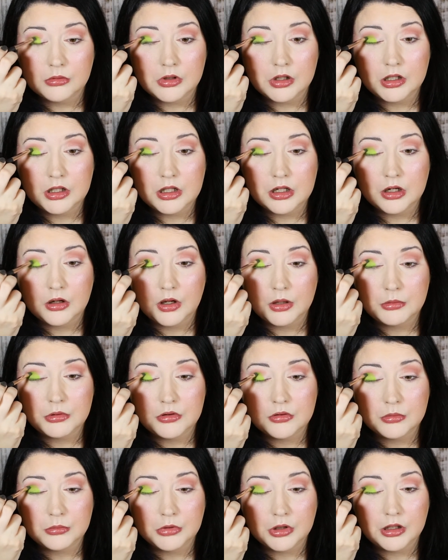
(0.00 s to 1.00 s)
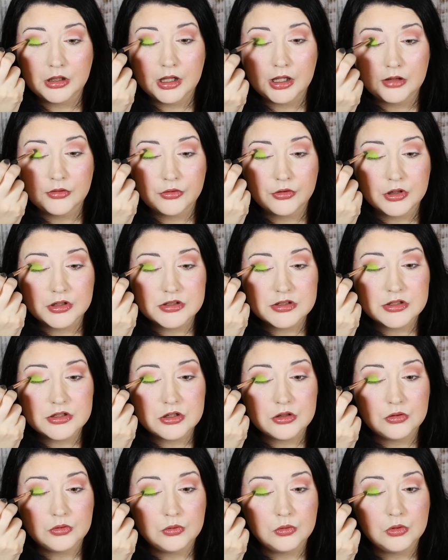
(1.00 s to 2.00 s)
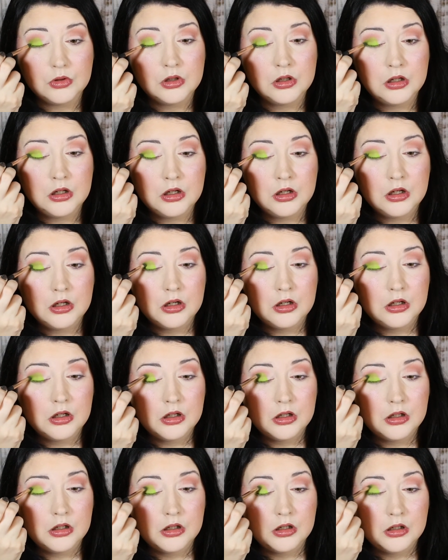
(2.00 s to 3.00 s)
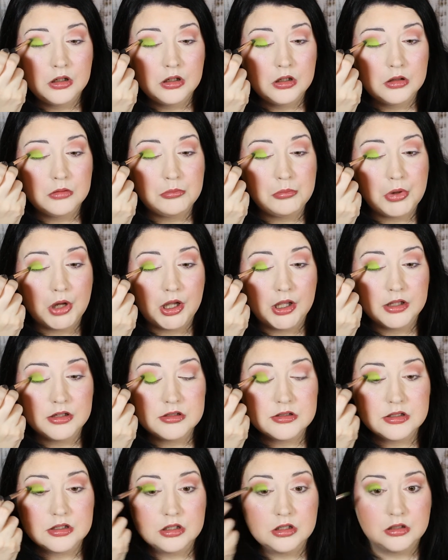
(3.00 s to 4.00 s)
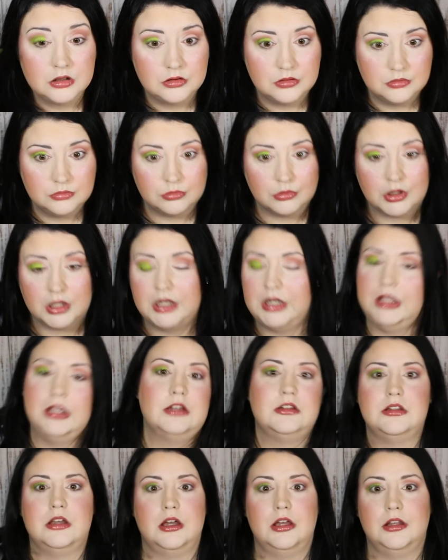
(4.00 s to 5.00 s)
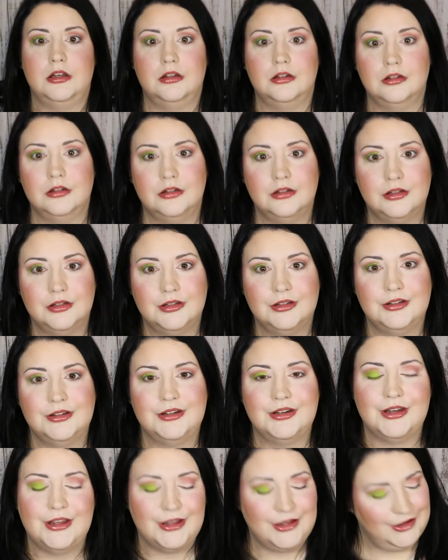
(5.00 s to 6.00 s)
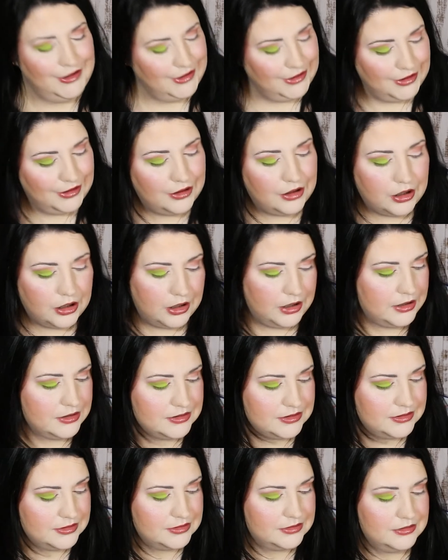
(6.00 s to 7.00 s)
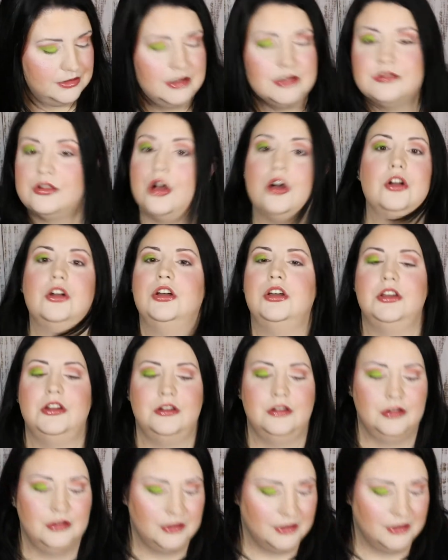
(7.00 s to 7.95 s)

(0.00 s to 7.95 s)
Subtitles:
you know, I would normally like for us to, but we're getting it done. It's all good.